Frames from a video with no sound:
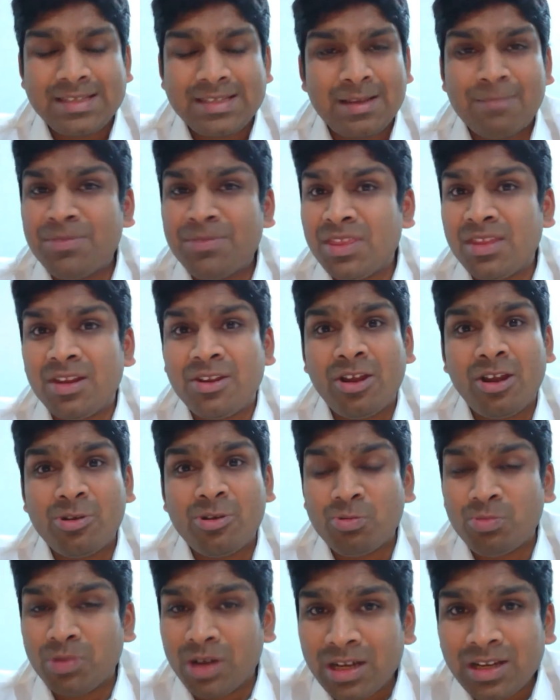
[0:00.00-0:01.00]
something that you have
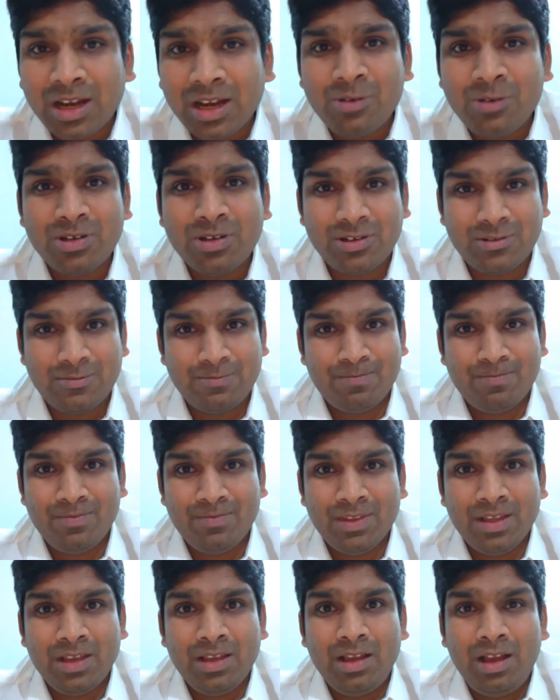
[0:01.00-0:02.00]
to work out.
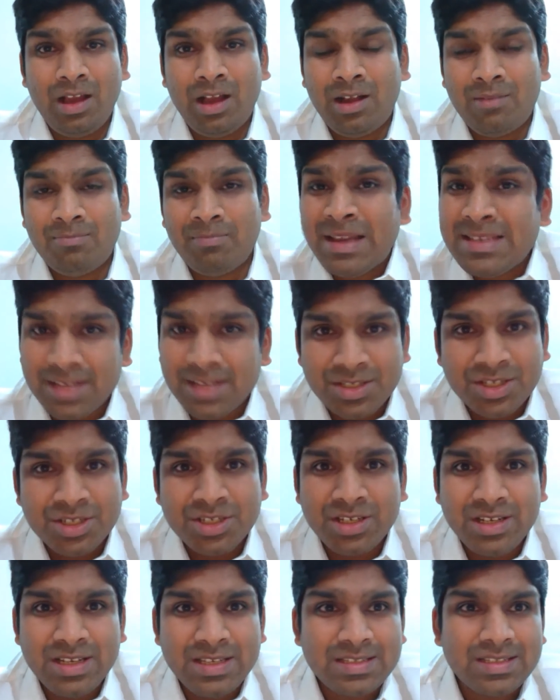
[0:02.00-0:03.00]
My
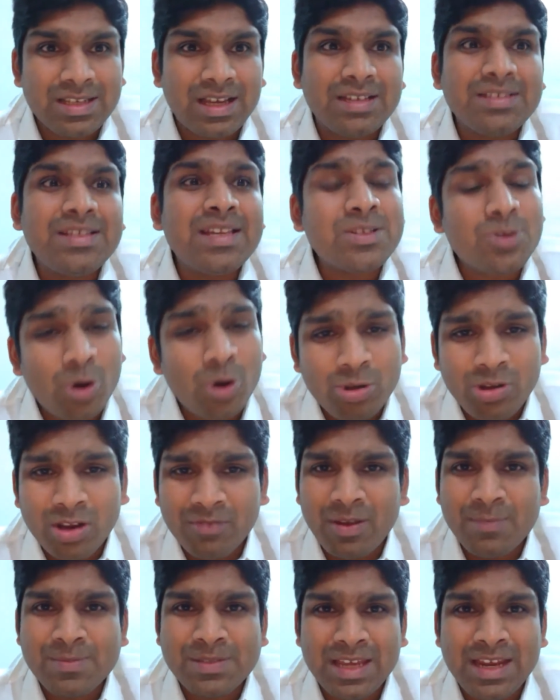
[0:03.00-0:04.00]
suggestion is just go to our
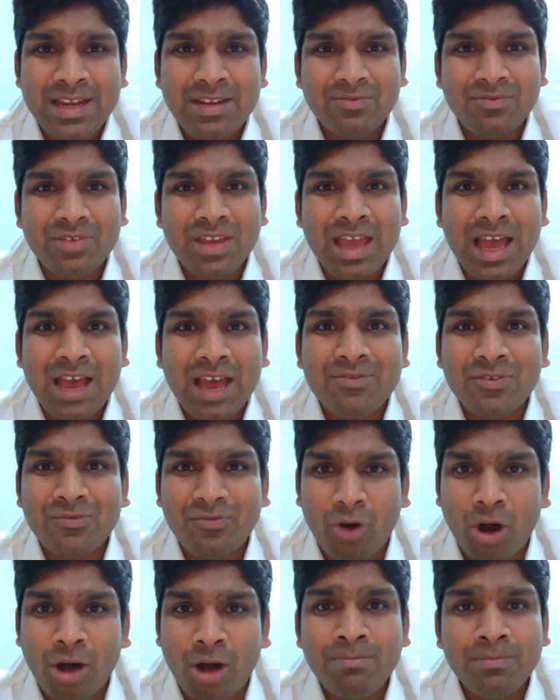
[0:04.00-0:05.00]
website. We have a
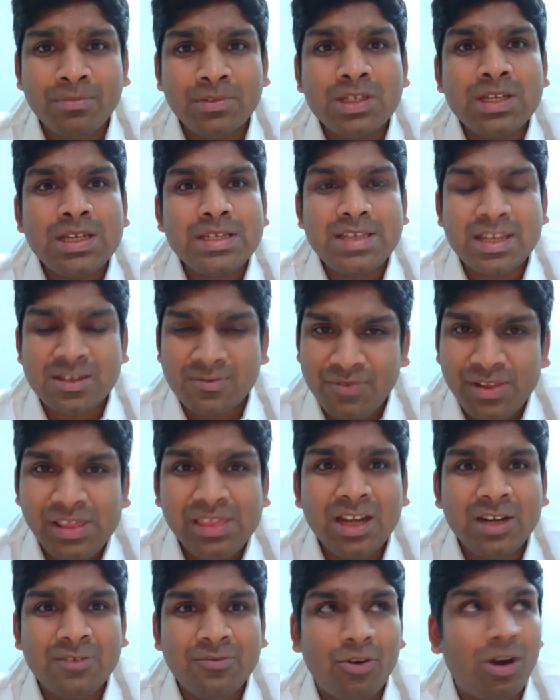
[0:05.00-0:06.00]
form. Just fill
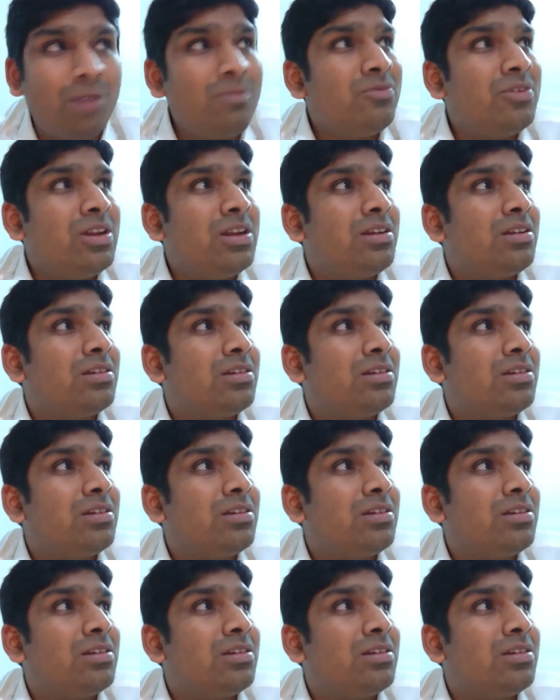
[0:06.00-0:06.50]
that form. We'll